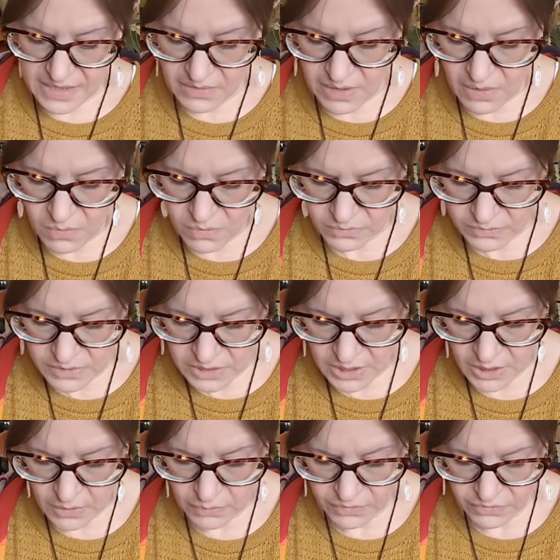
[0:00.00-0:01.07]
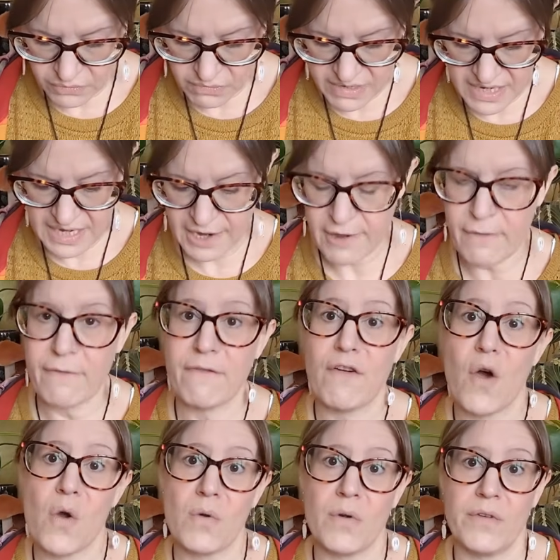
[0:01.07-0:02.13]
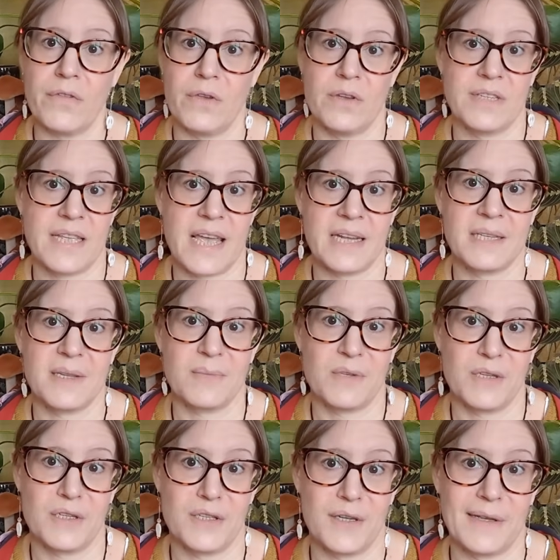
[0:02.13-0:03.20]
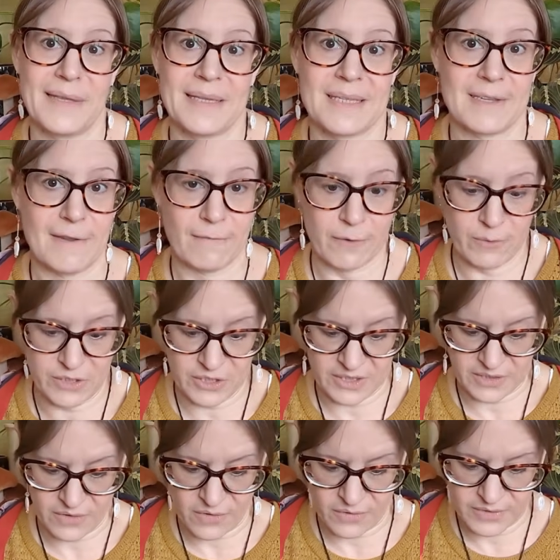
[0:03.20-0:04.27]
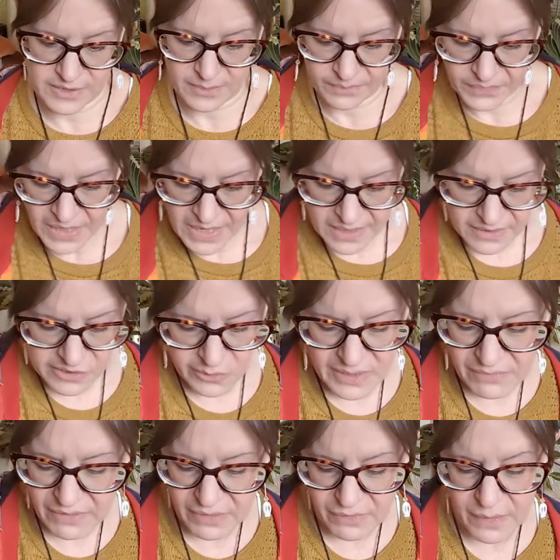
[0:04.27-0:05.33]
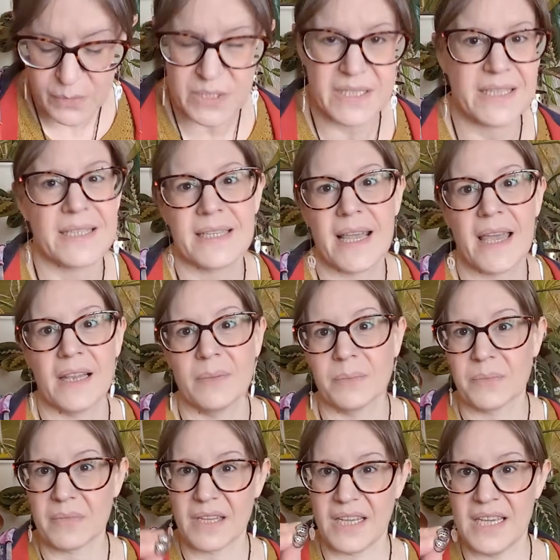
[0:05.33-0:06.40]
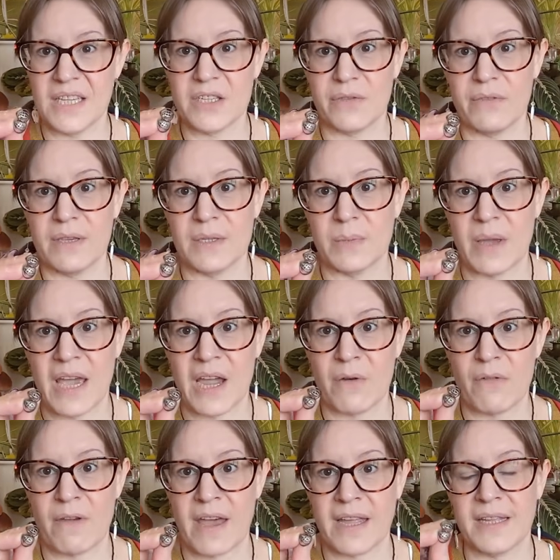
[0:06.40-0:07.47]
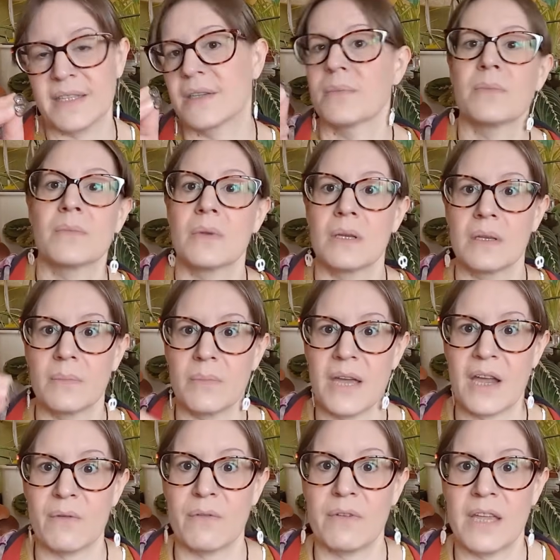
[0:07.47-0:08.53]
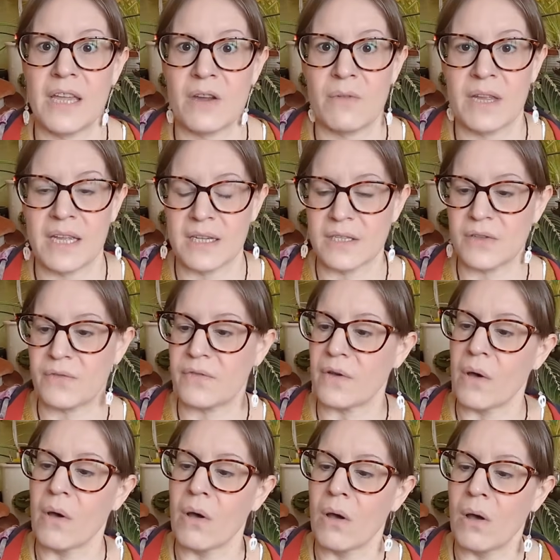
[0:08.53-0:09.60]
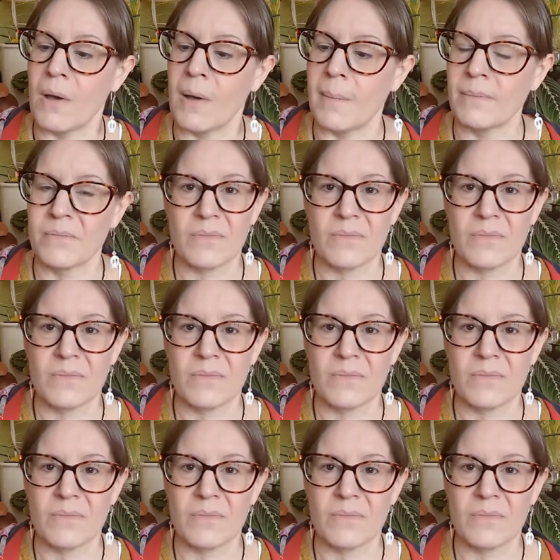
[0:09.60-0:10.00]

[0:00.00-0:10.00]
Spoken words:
there are 1, 2, 3, 4 of those items of sterling silver, which is awesome. So even if I was to sell each of these pair of earrings for,